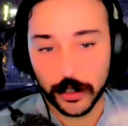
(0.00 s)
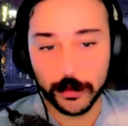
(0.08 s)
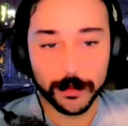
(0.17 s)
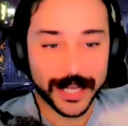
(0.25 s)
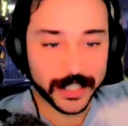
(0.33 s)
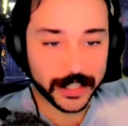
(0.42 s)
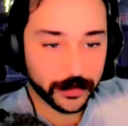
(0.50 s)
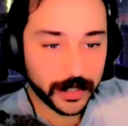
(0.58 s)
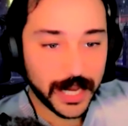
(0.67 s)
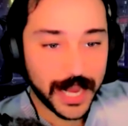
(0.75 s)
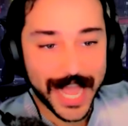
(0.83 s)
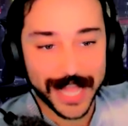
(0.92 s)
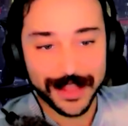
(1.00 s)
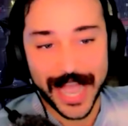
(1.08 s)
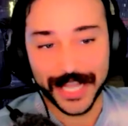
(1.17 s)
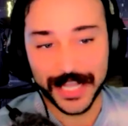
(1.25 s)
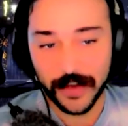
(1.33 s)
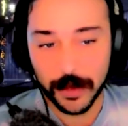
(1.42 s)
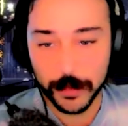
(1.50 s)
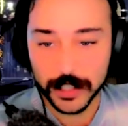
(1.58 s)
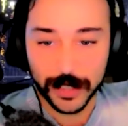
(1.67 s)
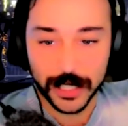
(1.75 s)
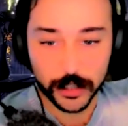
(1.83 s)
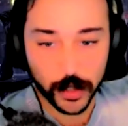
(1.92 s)
masculinity and anti-feminism, as
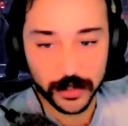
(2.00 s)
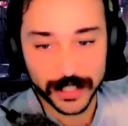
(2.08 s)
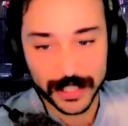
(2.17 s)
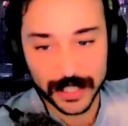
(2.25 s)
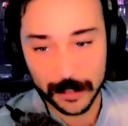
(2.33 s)
well as the